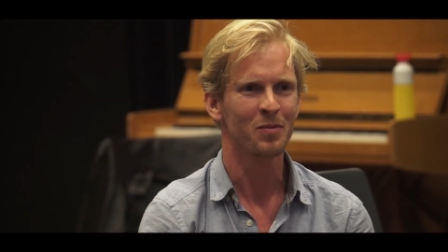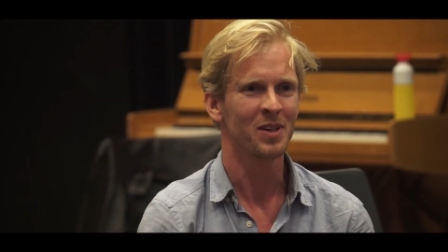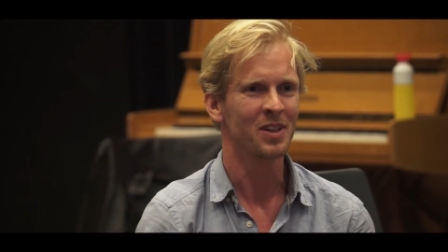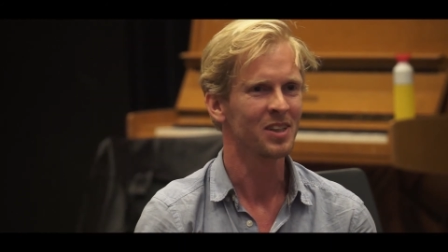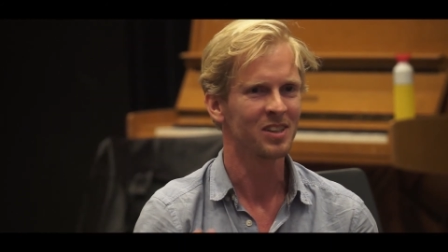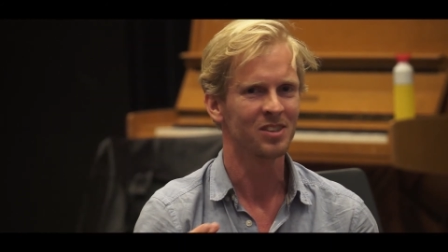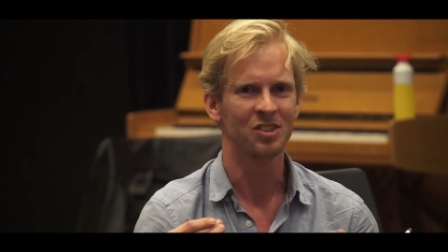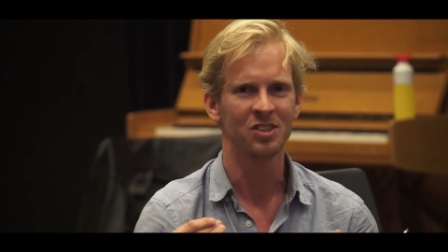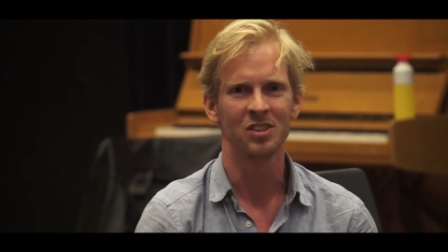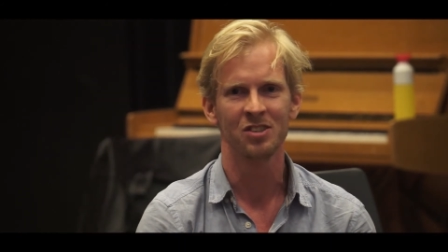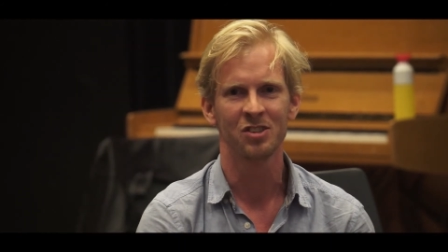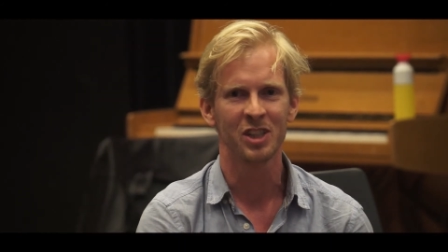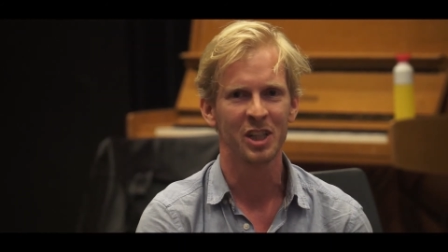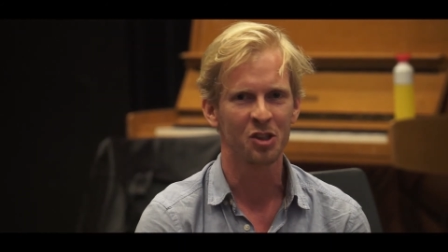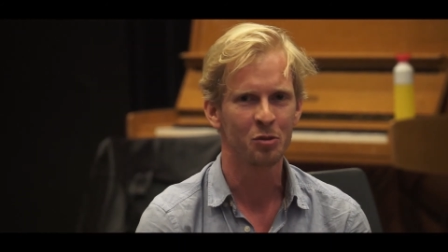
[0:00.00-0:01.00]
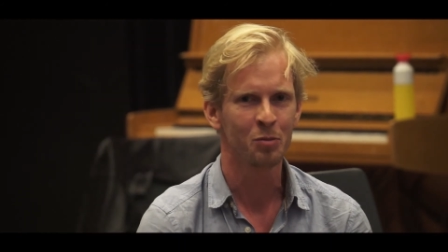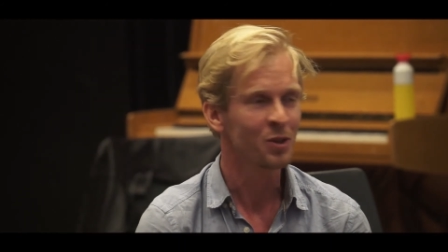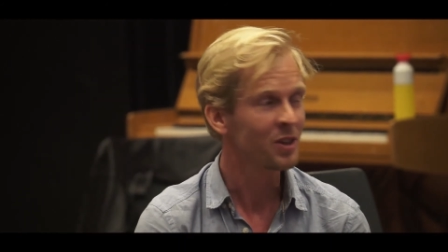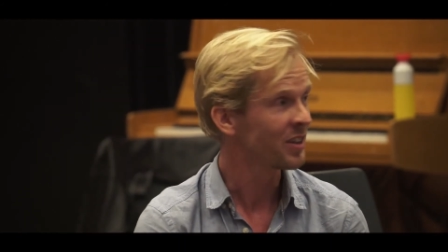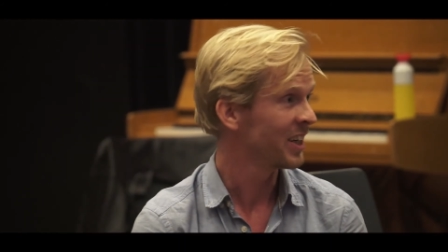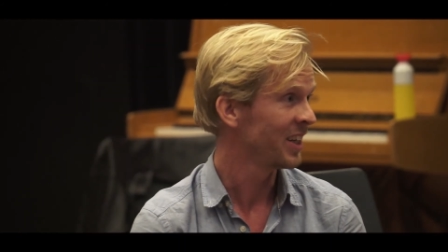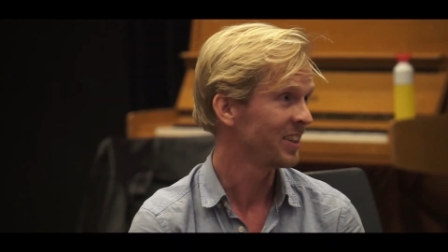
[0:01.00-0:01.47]
But start
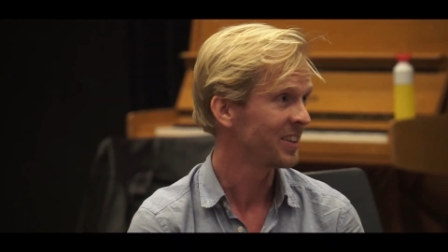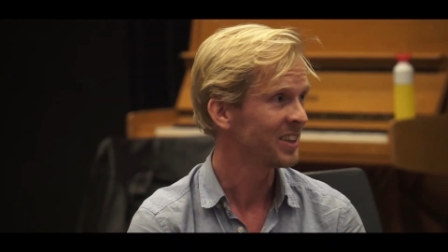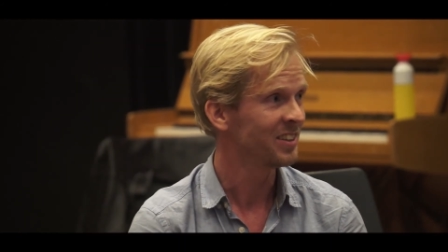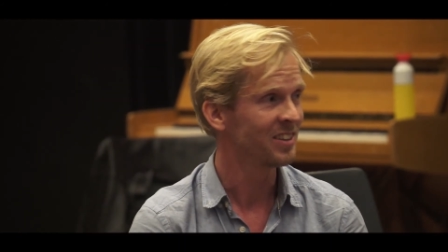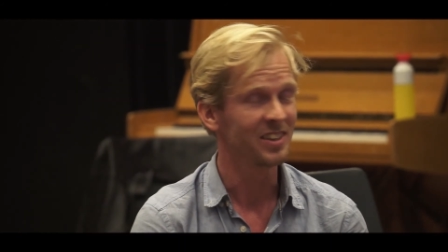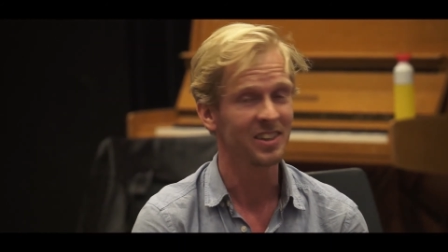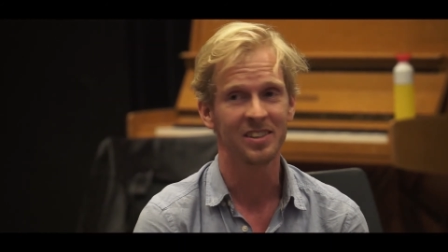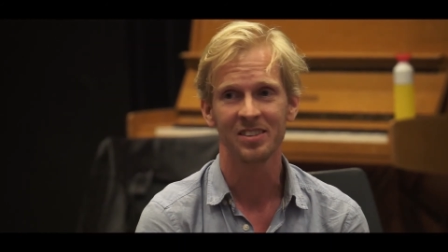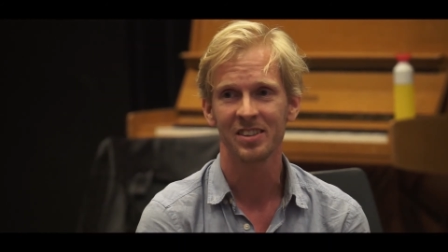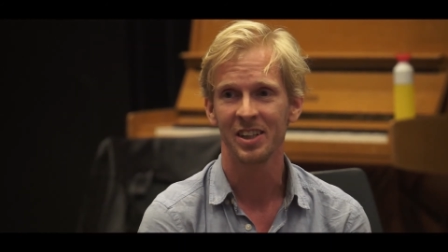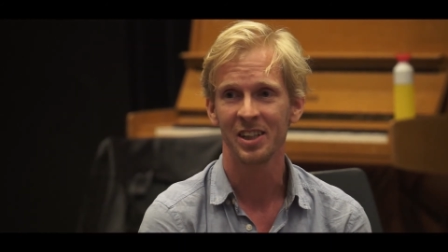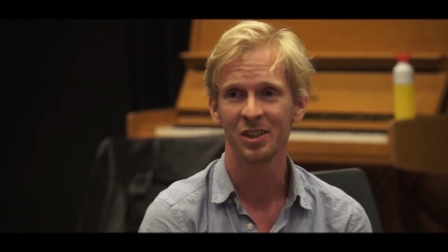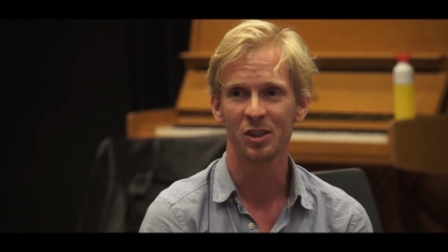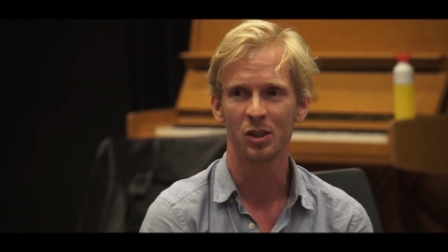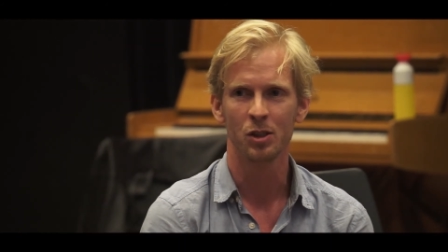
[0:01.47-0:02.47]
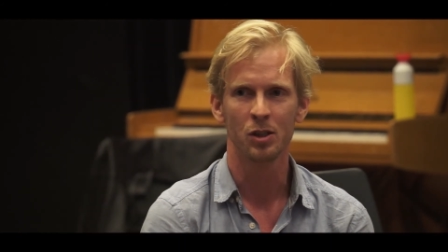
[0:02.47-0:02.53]
communicating indeed, and